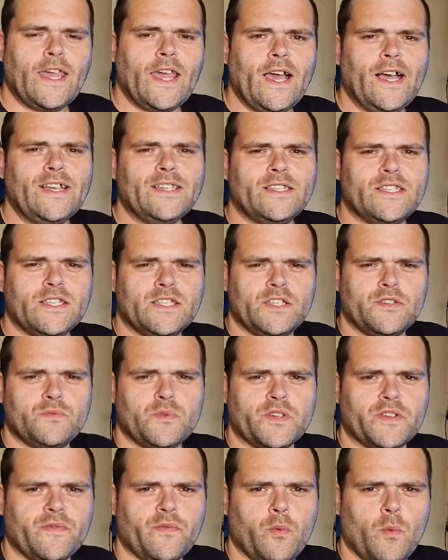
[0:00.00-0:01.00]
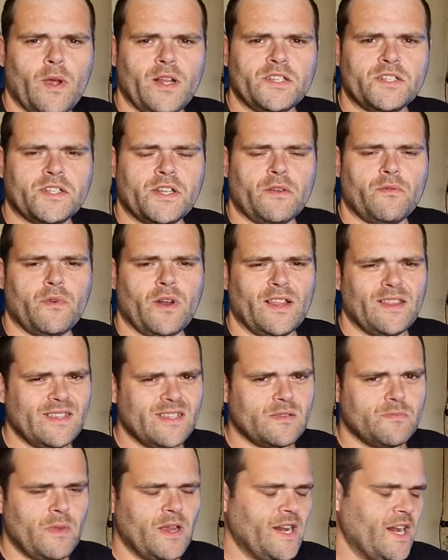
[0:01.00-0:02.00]
Hey guys, this is Richard from WELSHYTECH. Right,
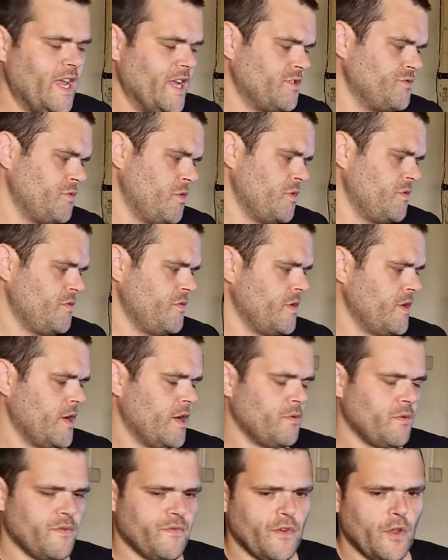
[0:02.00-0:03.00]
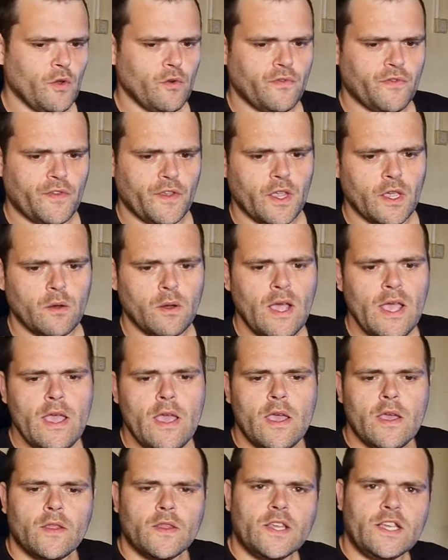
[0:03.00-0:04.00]
this is my next review for you.
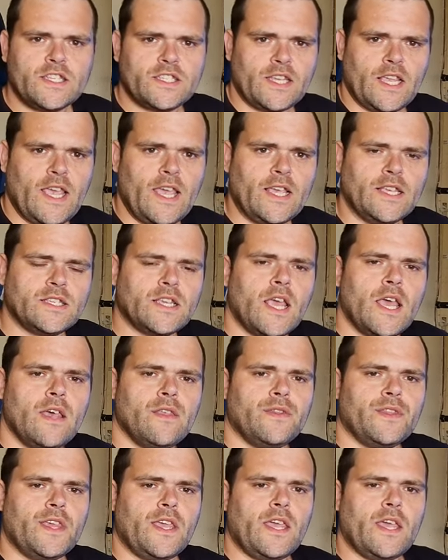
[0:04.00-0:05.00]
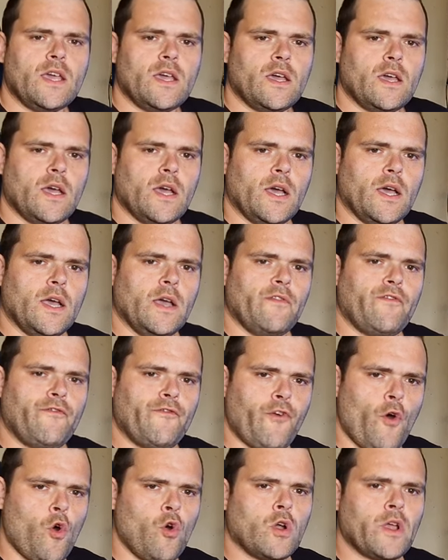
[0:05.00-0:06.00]
This is the
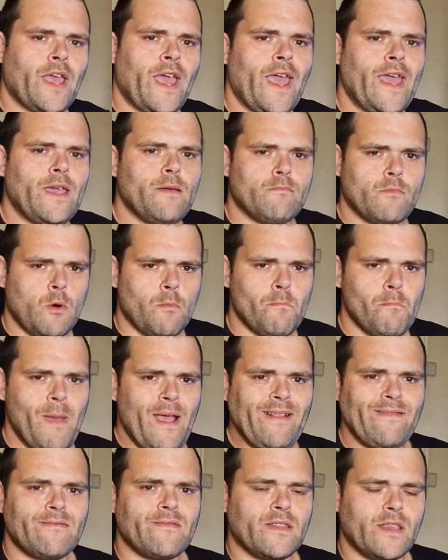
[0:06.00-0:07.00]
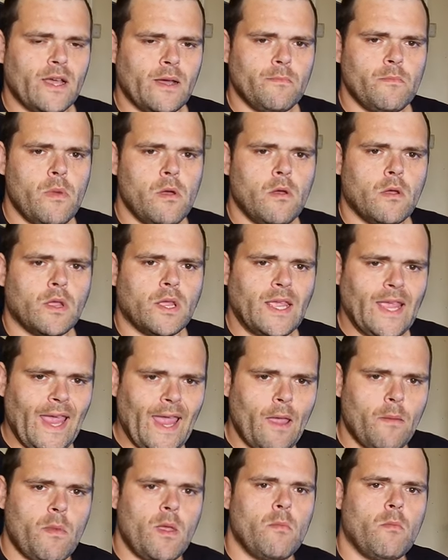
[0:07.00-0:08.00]
4K Momentum
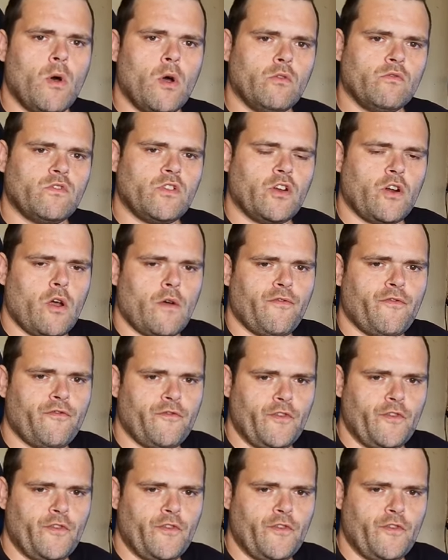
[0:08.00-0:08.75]
gaming monitor off